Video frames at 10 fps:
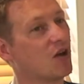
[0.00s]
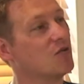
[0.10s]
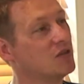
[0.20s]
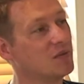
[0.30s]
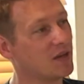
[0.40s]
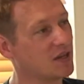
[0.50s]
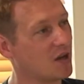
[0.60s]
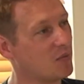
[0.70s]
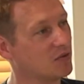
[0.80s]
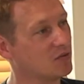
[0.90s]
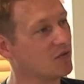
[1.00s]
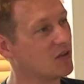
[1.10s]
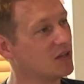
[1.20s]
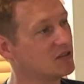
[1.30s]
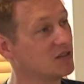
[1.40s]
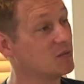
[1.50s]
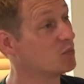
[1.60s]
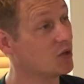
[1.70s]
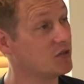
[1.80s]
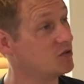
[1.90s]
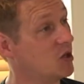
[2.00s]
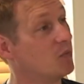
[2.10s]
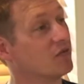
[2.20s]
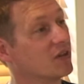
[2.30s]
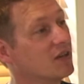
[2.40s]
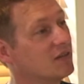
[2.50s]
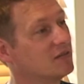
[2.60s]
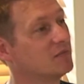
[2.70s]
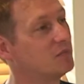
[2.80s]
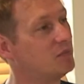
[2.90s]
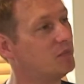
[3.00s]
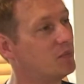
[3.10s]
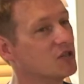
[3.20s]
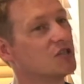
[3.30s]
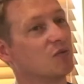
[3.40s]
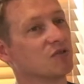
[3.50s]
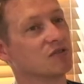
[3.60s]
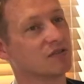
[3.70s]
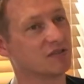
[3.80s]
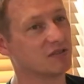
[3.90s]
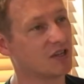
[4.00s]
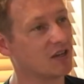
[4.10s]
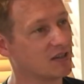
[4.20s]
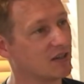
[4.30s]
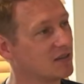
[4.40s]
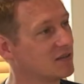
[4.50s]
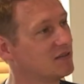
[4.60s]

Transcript: only picking up on all of this and did a brilliant job of it, but she wasn't psychic.